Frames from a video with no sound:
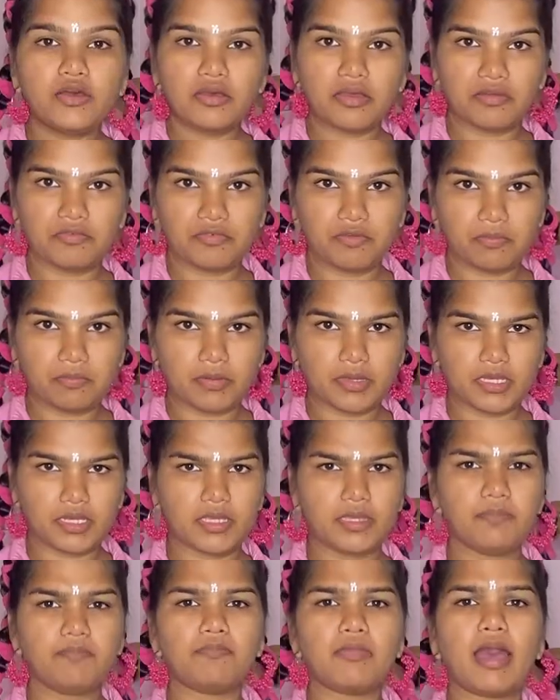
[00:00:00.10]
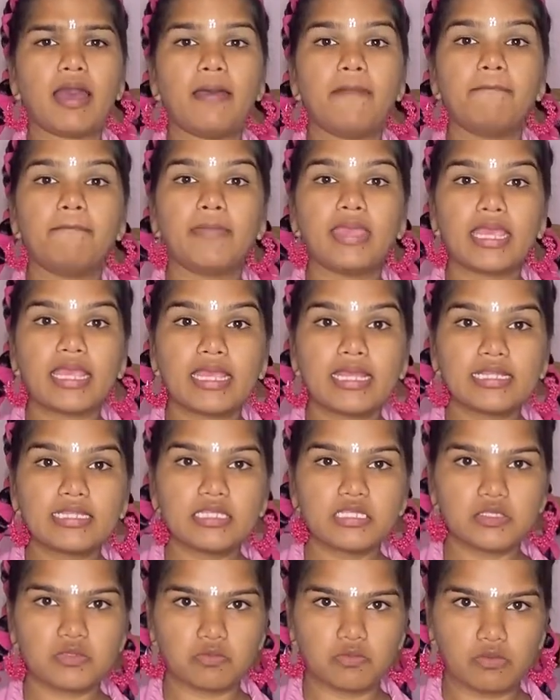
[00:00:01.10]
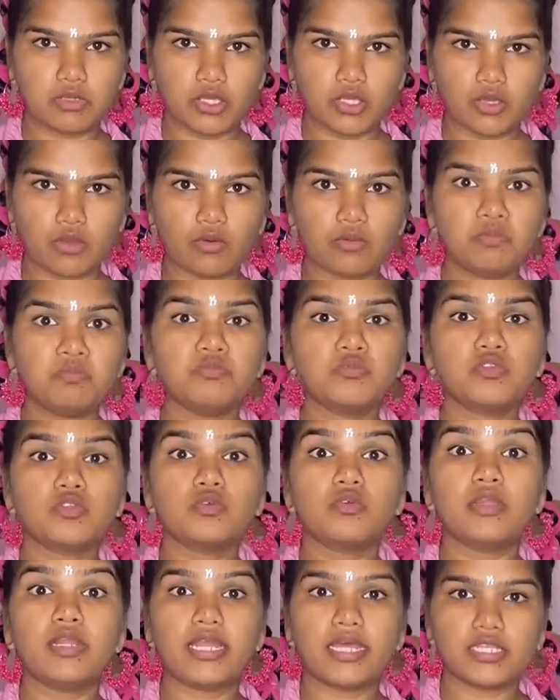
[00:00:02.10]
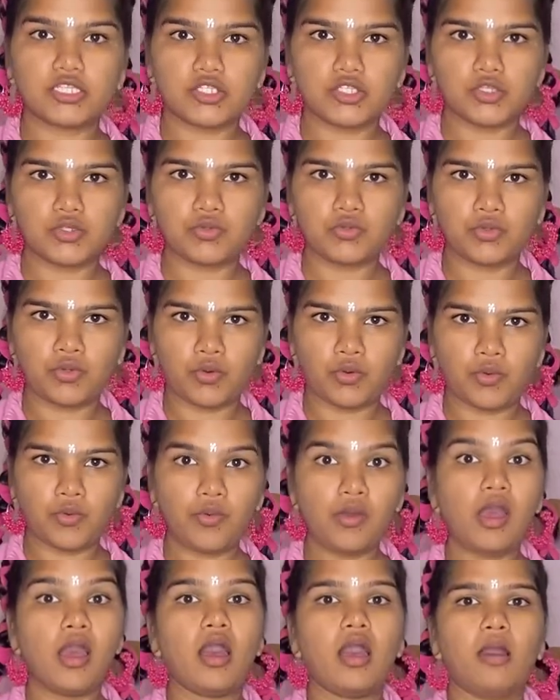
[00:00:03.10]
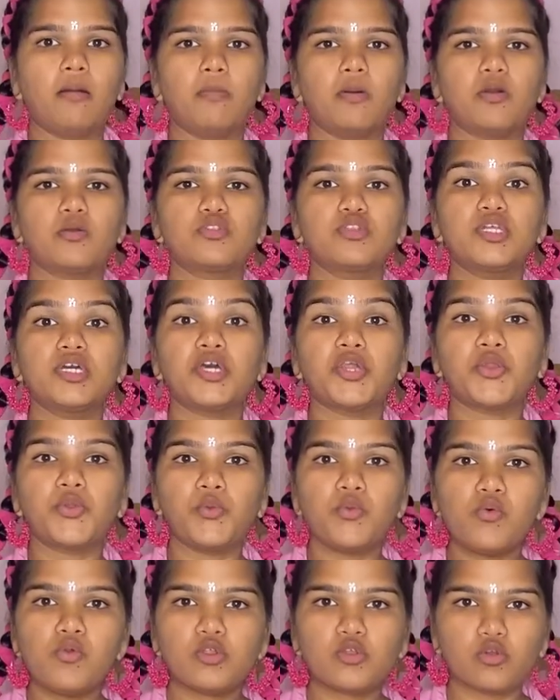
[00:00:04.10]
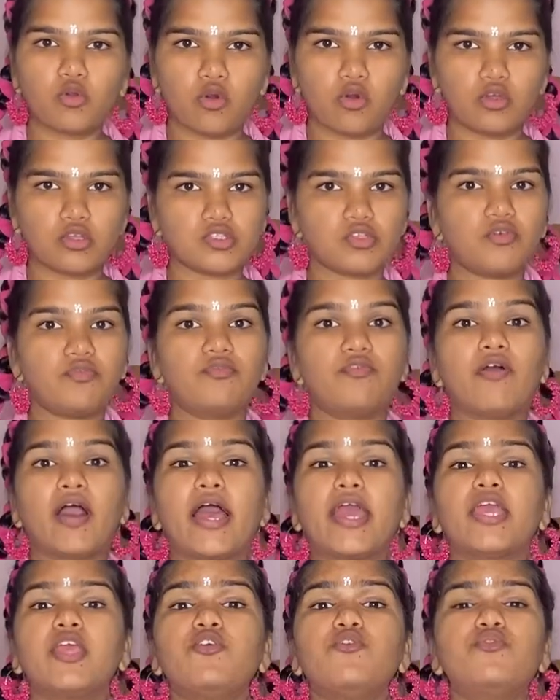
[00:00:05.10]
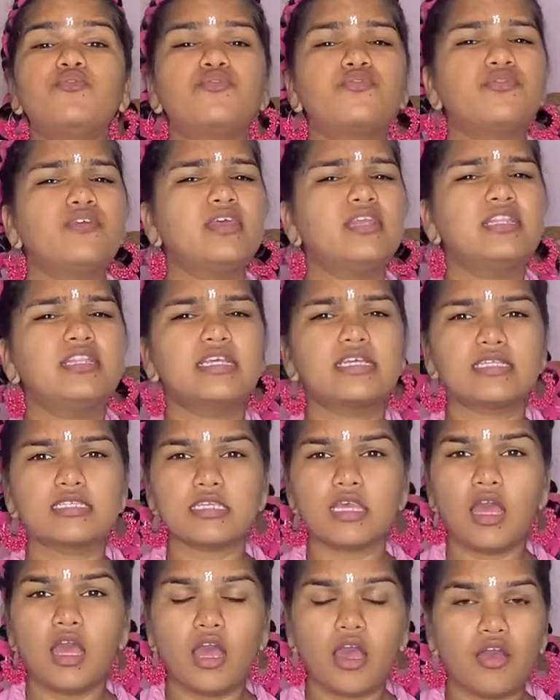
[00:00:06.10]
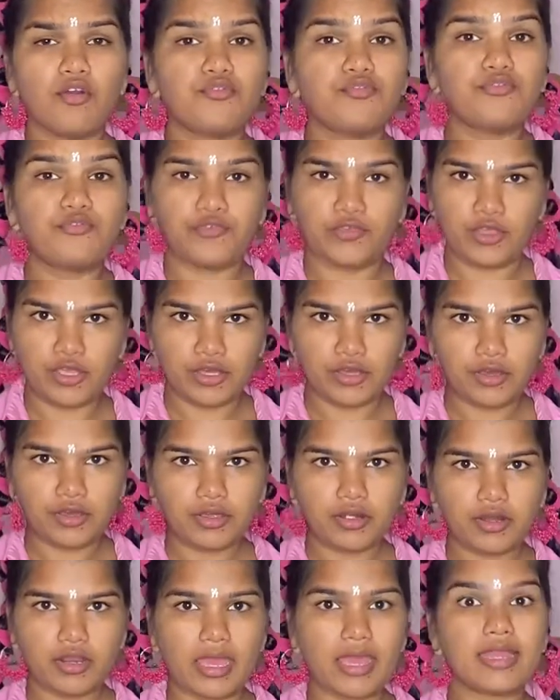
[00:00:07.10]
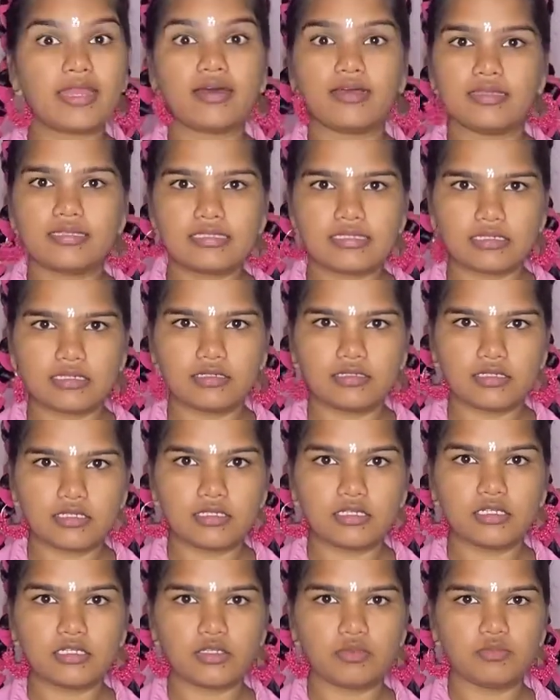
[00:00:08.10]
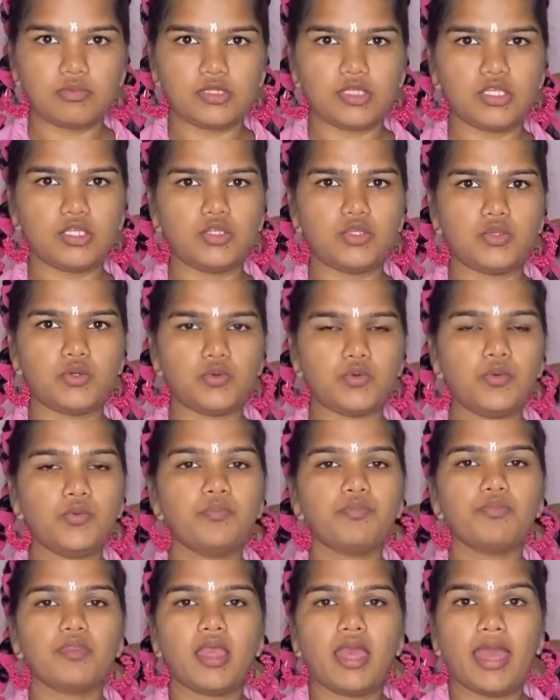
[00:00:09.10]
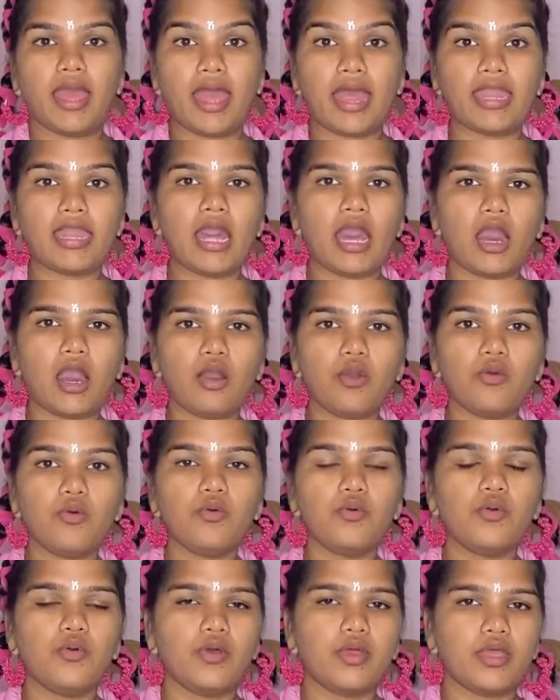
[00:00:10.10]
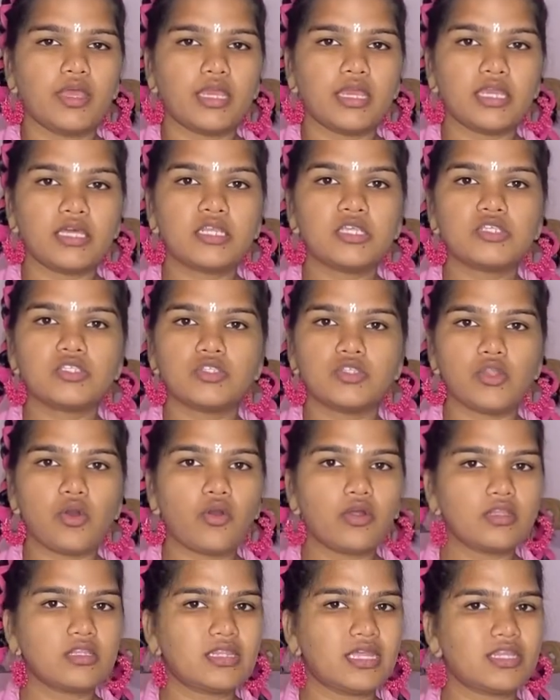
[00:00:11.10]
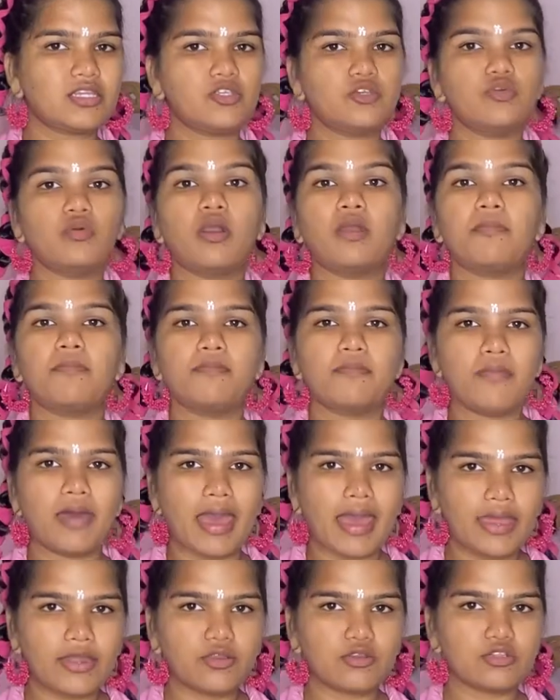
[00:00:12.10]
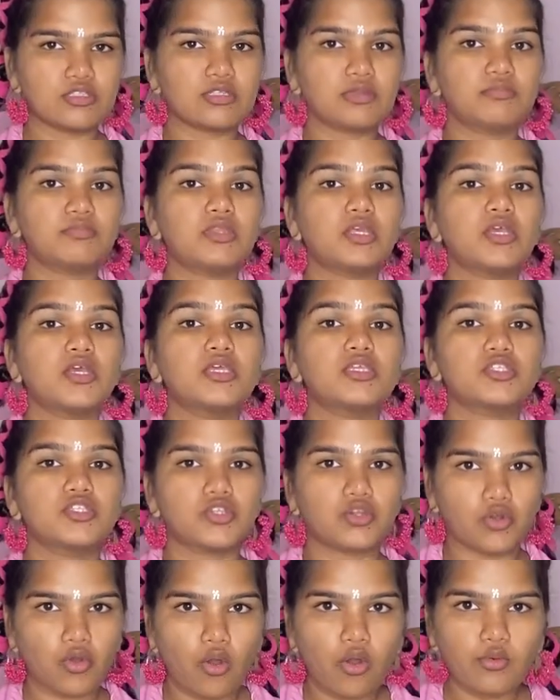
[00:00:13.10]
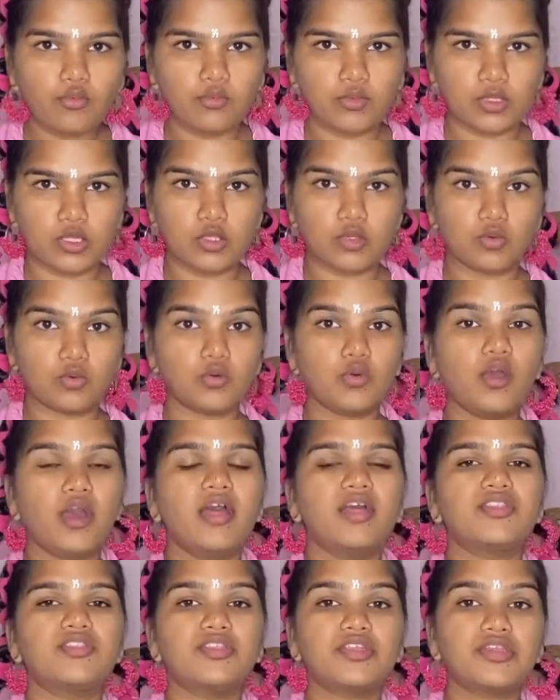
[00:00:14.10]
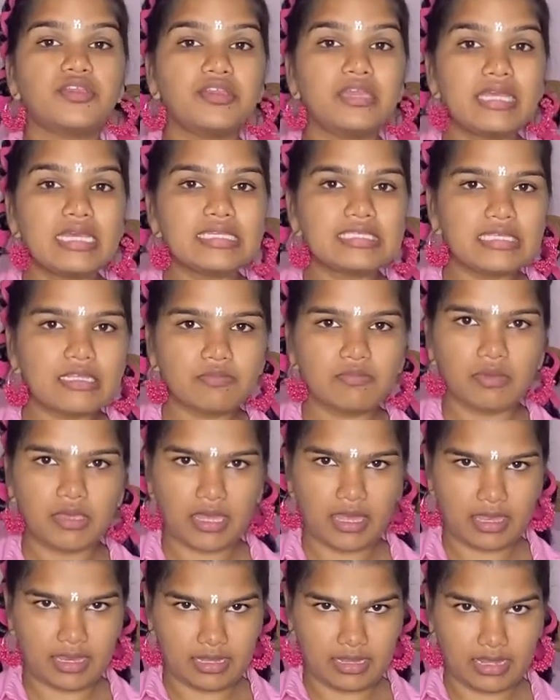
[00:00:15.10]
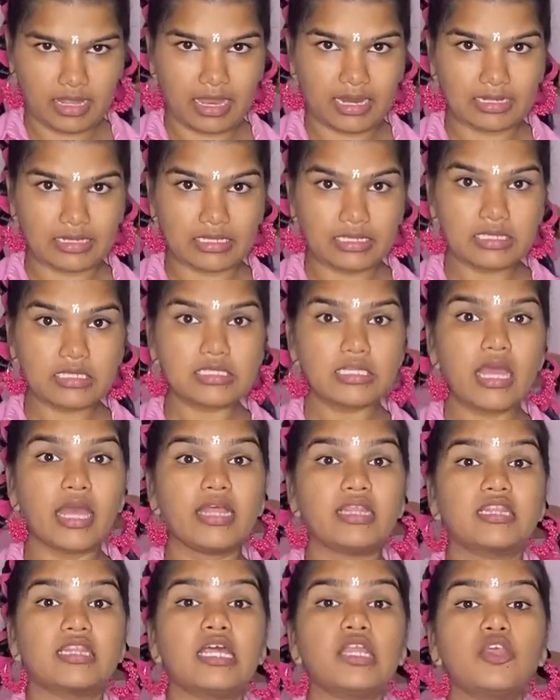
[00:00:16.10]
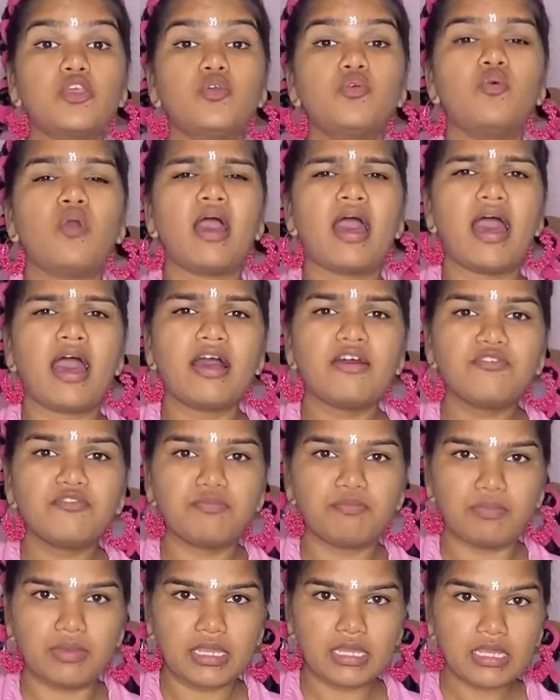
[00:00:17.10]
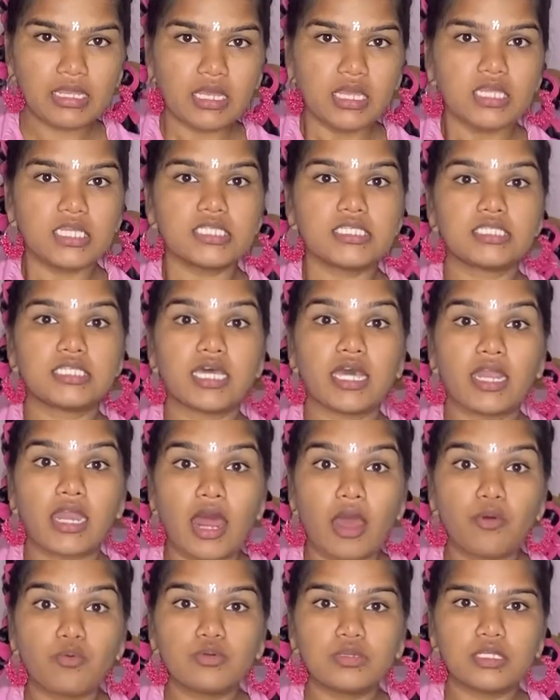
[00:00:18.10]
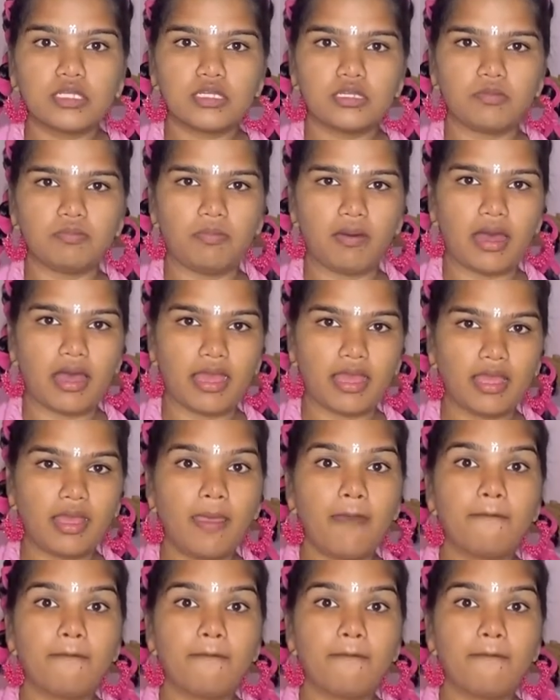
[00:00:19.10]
everybody, I'm making this video to let you know about the root cause of why you feel this fear and uncertainty within you, and how it is not that you are mad or something is wrong with you. The reason behind that is that you have been surrounded by